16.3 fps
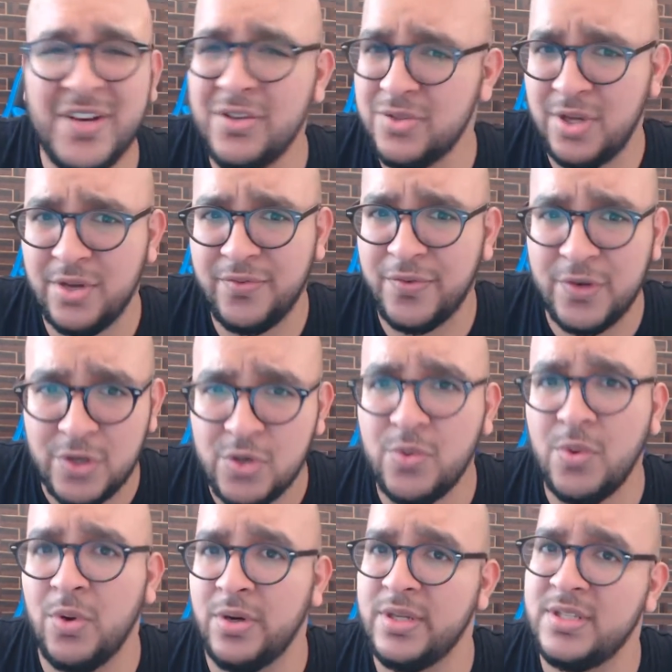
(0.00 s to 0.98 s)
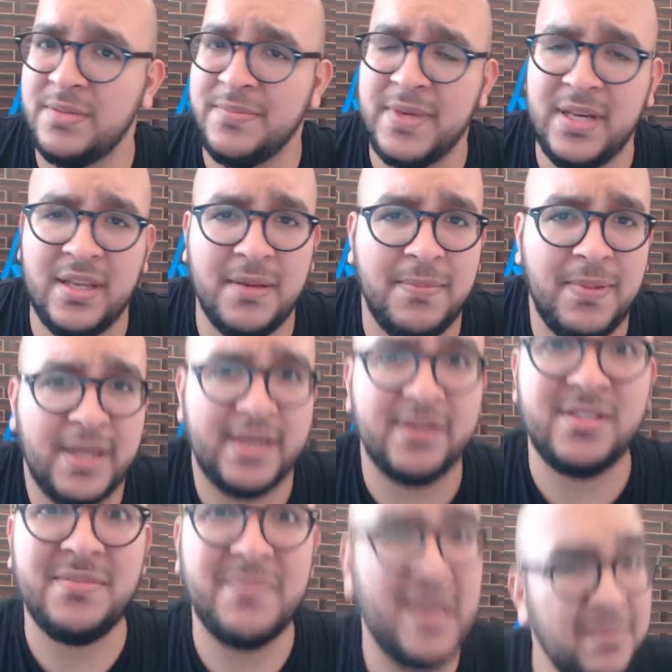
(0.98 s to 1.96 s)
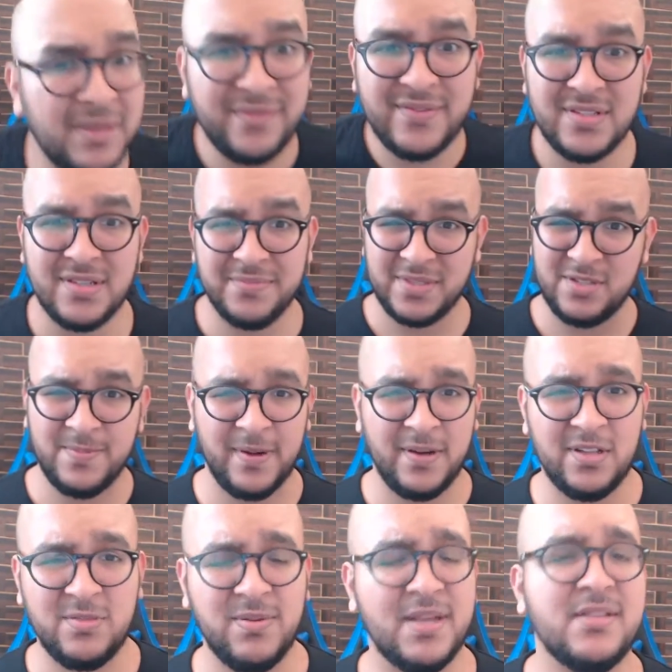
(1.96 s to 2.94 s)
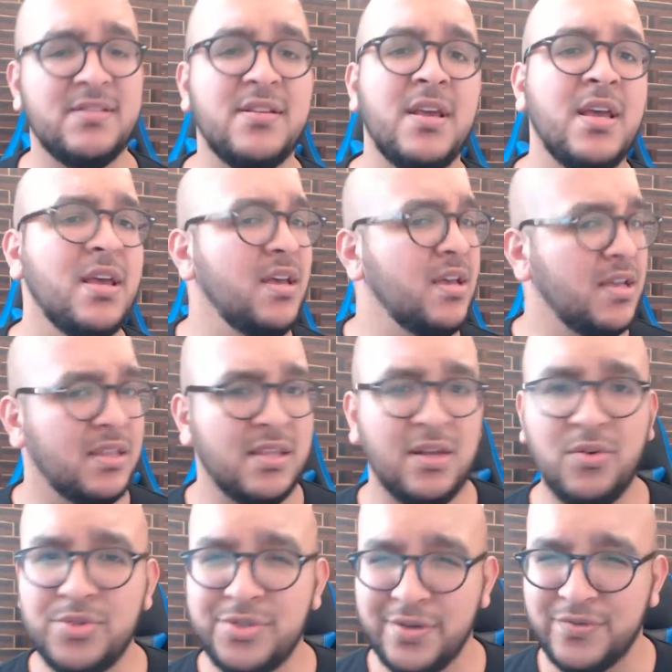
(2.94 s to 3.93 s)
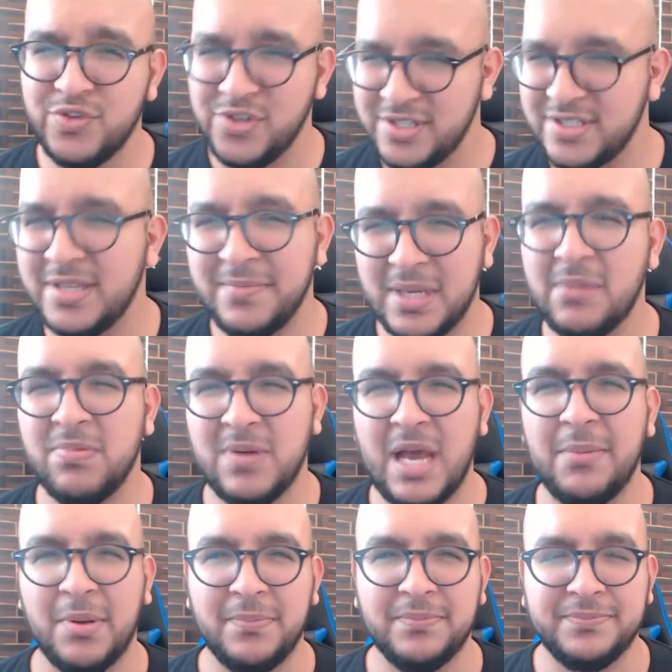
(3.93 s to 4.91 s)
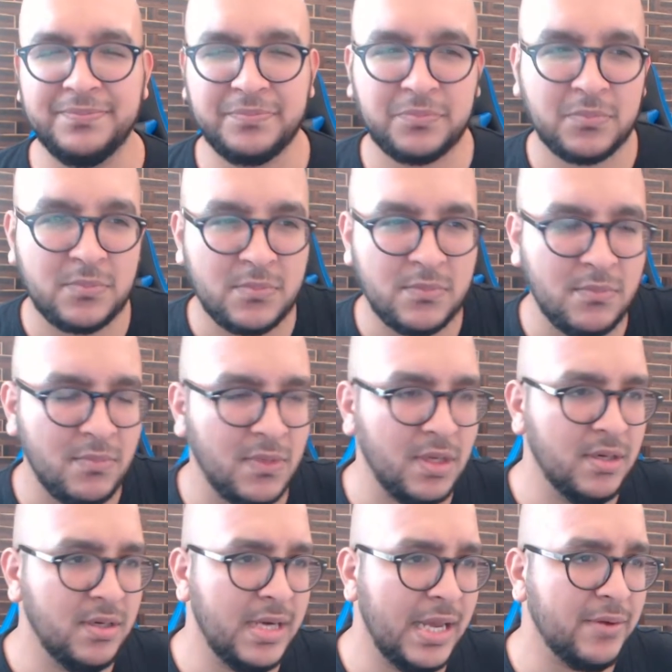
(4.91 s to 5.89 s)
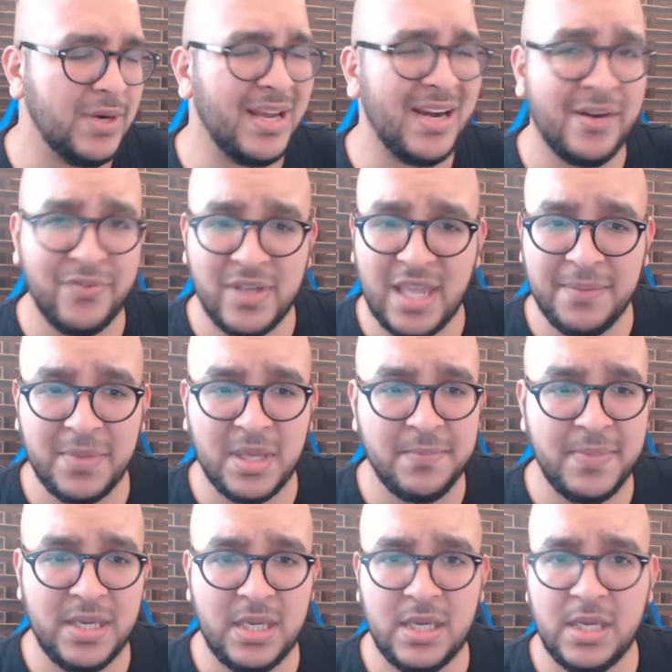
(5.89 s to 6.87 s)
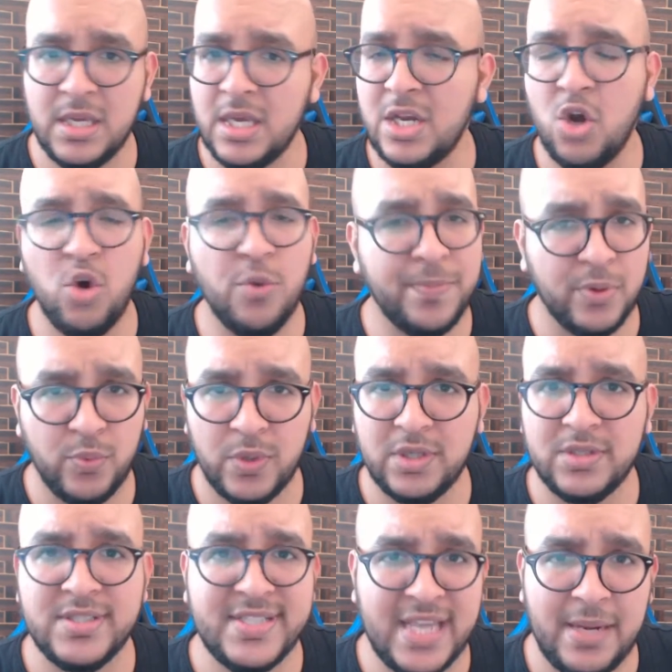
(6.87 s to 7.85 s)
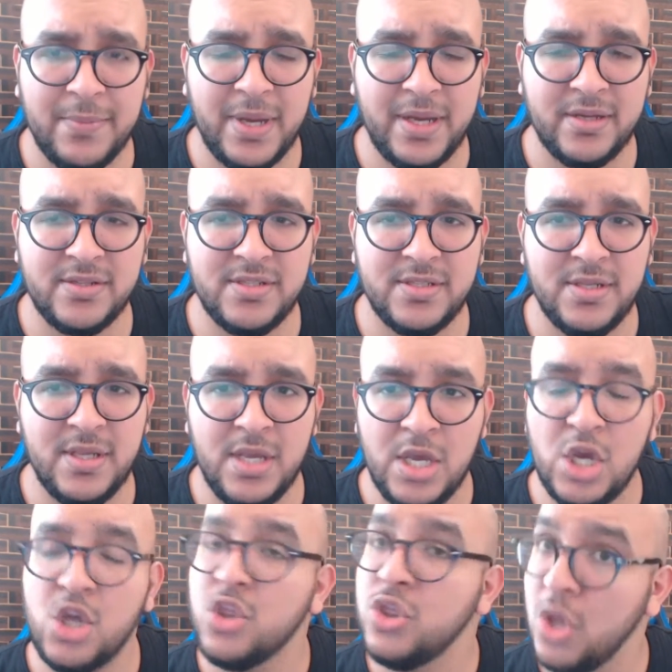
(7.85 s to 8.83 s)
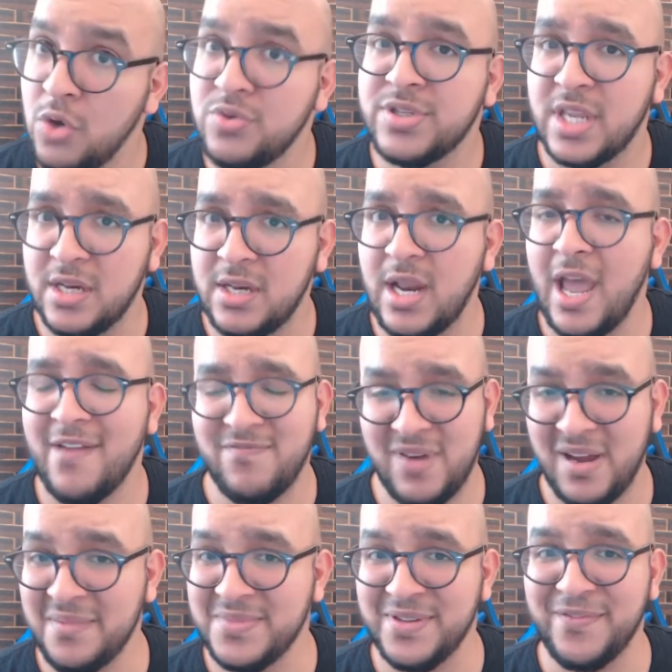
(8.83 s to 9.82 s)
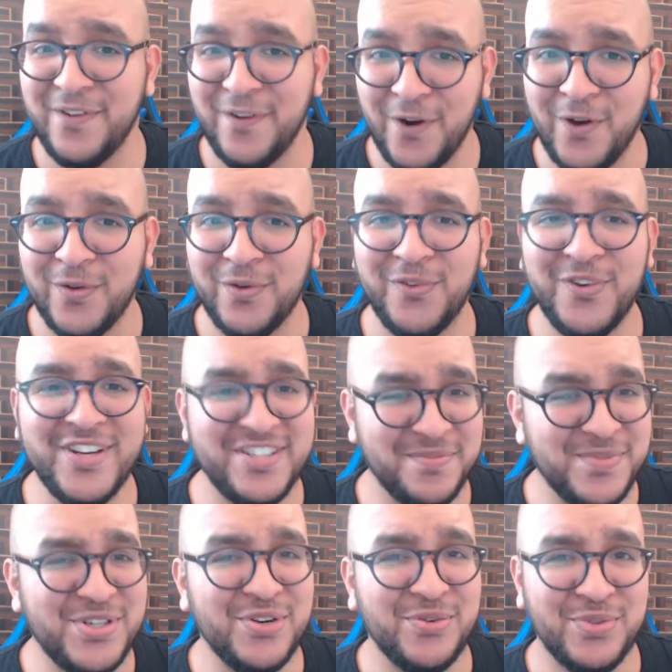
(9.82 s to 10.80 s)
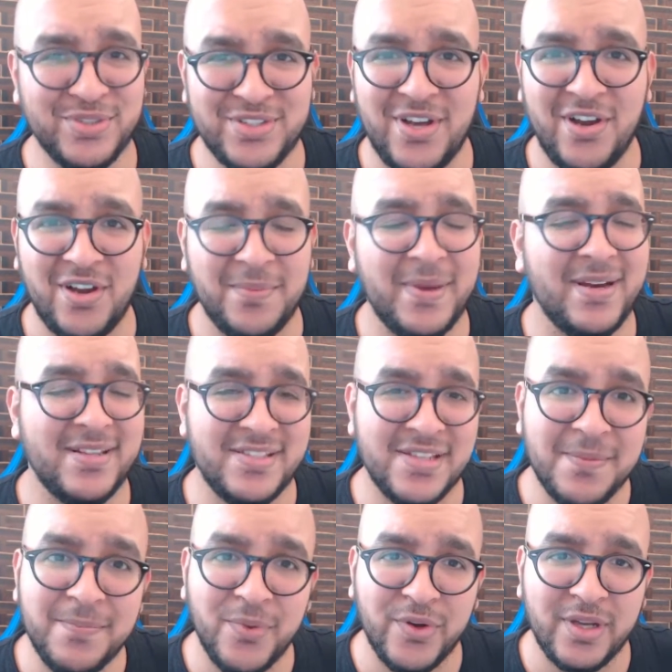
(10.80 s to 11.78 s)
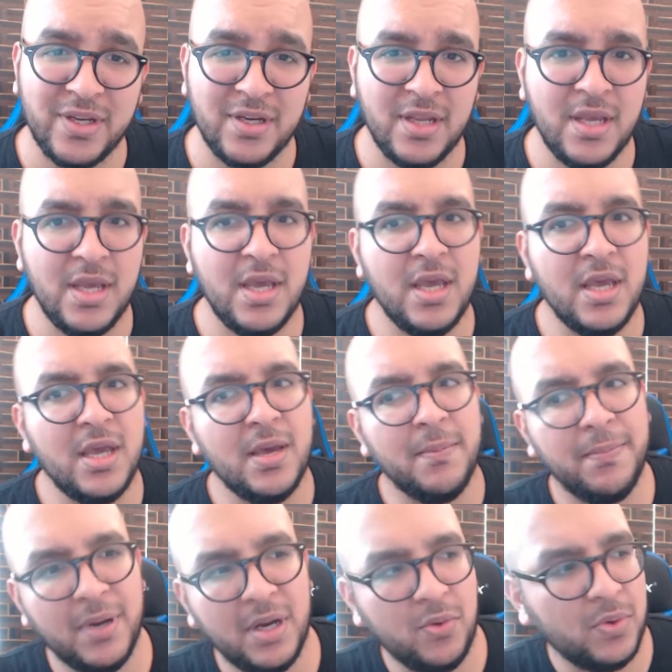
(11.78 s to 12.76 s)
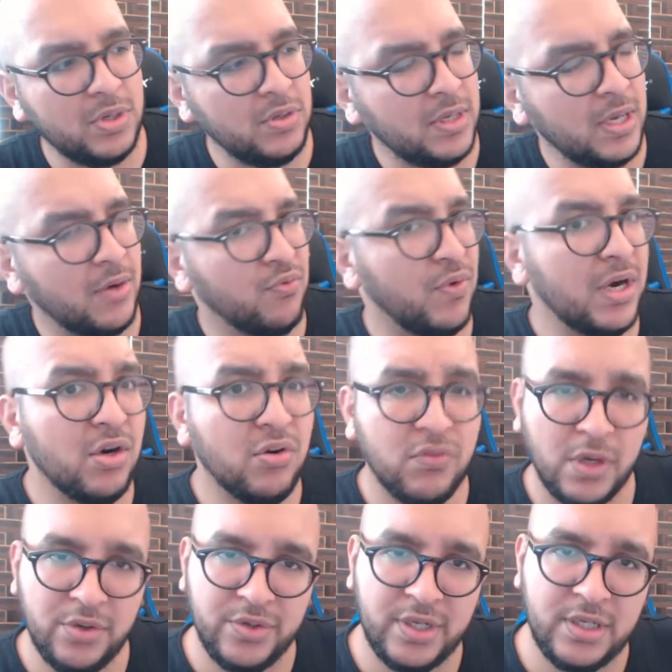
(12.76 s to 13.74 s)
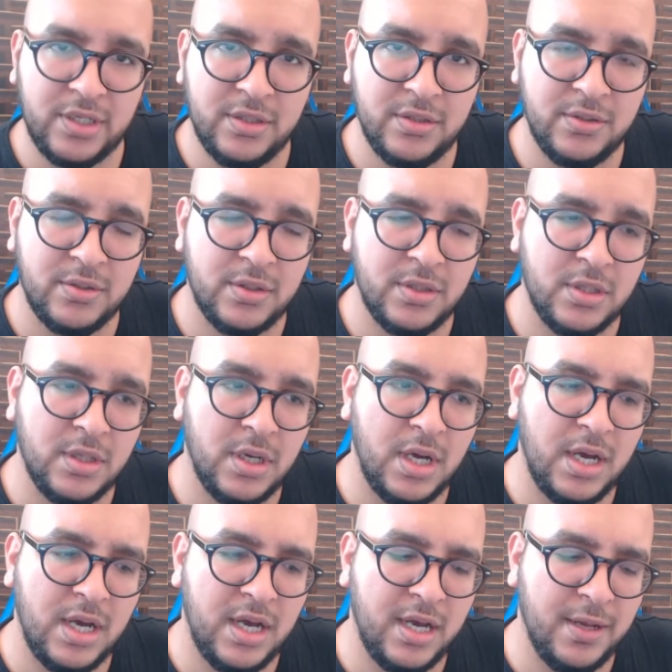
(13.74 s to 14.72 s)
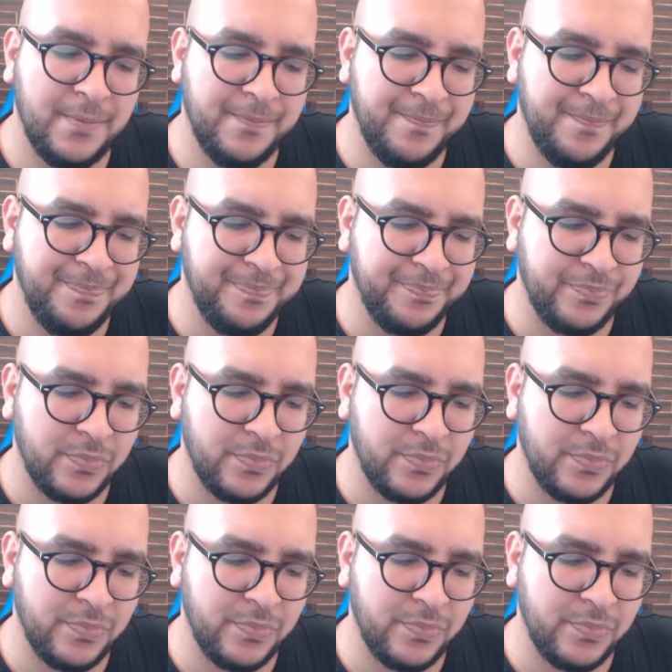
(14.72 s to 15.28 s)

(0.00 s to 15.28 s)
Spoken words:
video is good for new or intermediate players, maybe even some experienced players. The illusion of choice can be a problem. Now, not every game can be an open world sandbox. Those can have problems of their own, which I'm sure we'll talk about at some point. But when you get railroaded, the